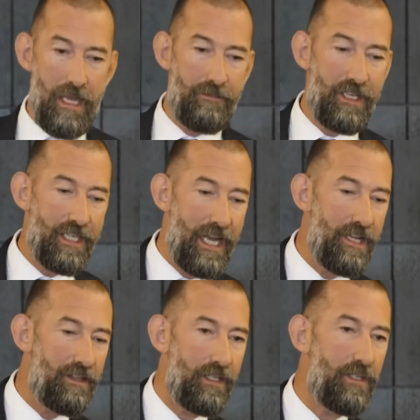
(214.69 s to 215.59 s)
If there's
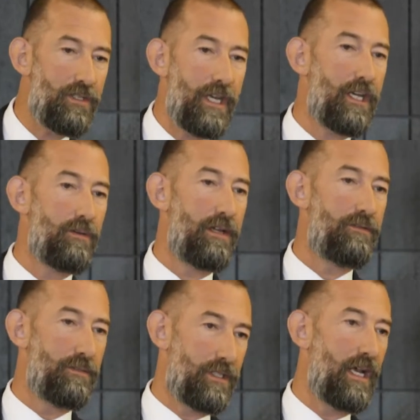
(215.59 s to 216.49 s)
anything that you take away
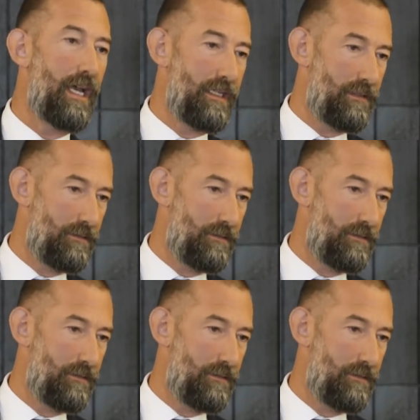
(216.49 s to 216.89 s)
from today,